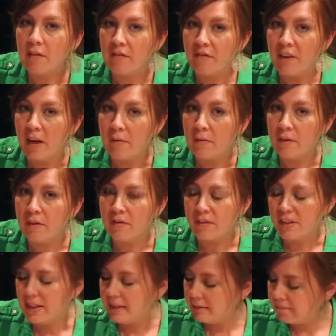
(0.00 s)

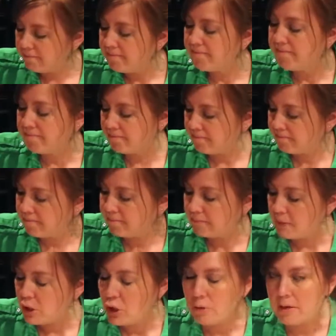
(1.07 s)
FabFitFun,
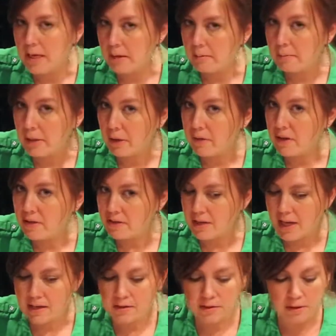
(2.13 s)
you nailed me on those
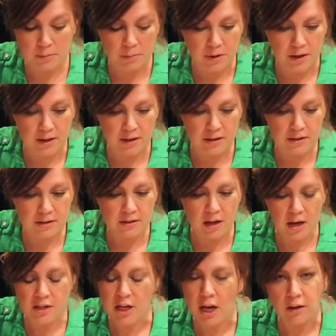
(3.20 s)
last 2 products.
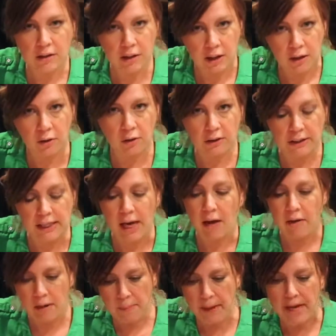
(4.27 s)
Gosh, I would have
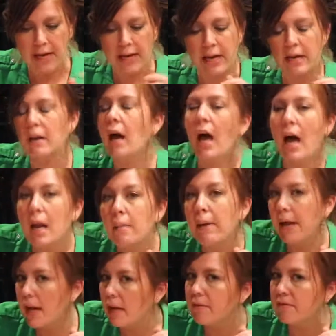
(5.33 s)

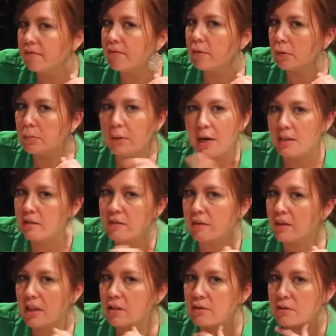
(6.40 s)
paid full price
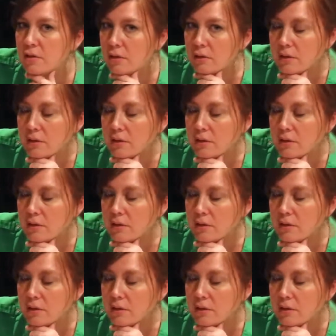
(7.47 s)
for those 2